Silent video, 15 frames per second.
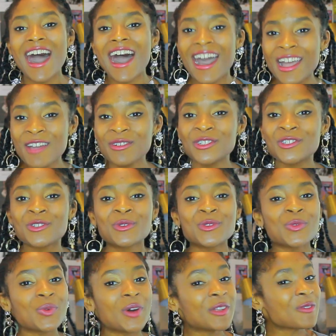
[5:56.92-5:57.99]
I will choose
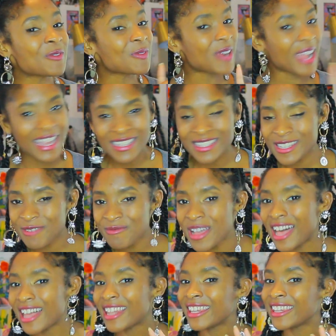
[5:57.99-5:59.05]
one random
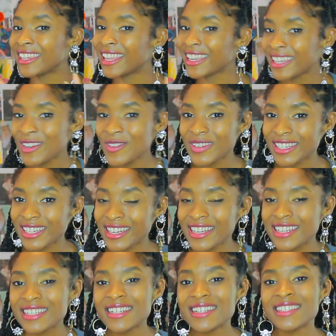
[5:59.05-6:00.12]
lucky
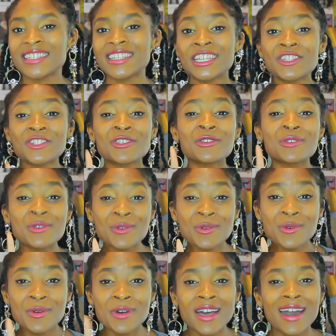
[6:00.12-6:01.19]
winner to get
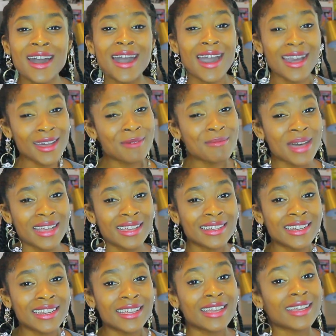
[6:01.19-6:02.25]
2 hot
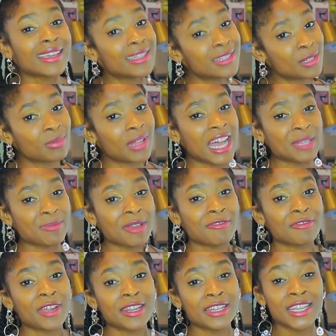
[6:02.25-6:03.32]
commodity kit supplies, my
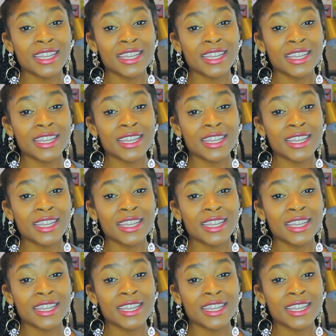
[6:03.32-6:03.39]
friend.